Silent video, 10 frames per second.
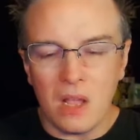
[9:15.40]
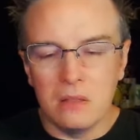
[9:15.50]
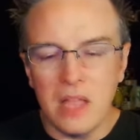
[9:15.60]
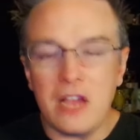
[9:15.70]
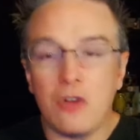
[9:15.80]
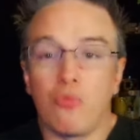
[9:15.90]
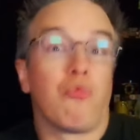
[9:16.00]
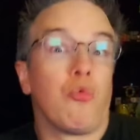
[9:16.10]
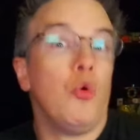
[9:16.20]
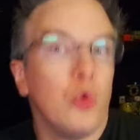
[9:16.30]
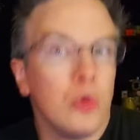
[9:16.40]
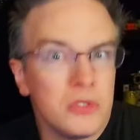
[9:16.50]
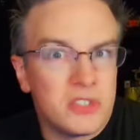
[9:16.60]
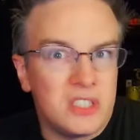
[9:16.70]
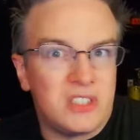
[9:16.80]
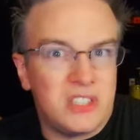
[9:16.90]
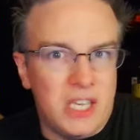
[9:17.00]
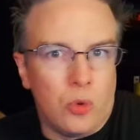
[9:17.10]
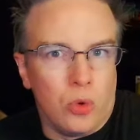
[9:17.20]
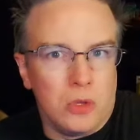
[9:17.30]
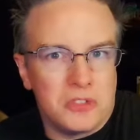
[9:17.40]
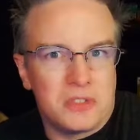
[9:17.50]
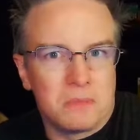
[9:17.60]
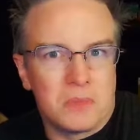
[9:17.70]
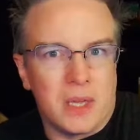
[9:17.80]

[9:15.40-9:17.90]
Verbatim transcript: like rules to sequels.